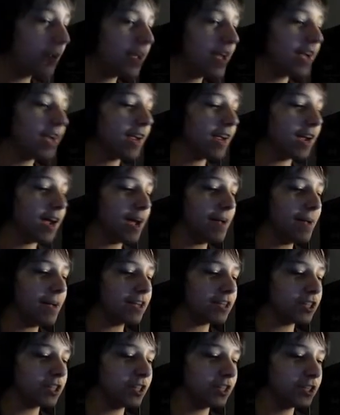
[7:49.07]
Okay, I'm
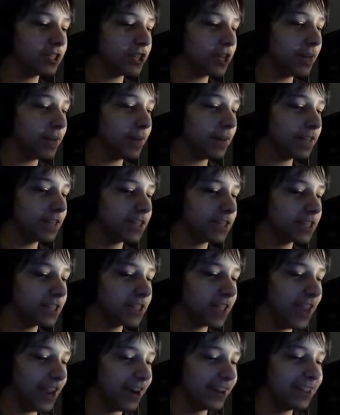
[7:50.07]
actually legitimately
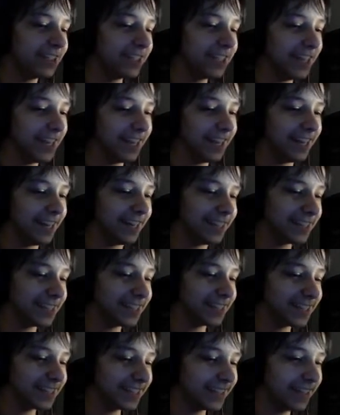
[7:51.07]
scared
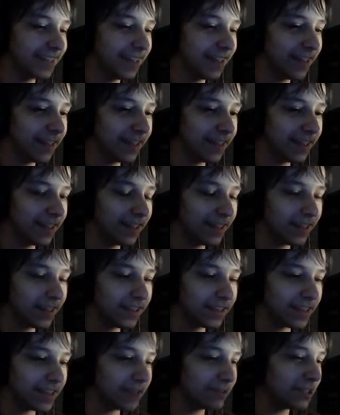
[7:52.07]
shitless.
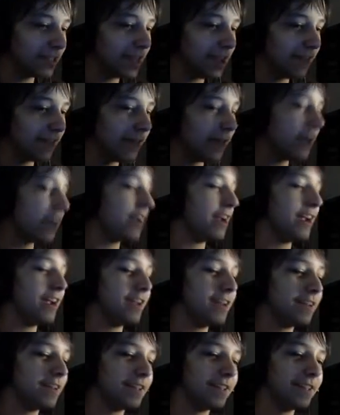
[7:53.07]
That was not funny.
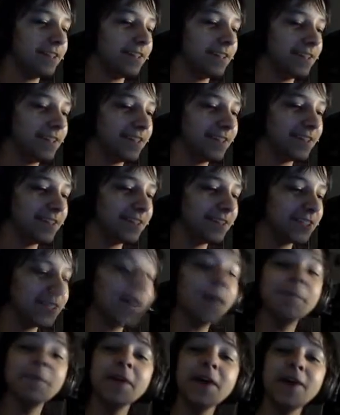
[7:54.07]

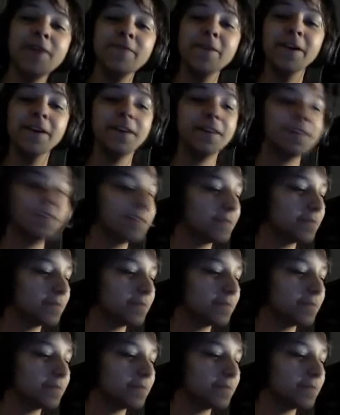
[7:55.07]
Stop laughing.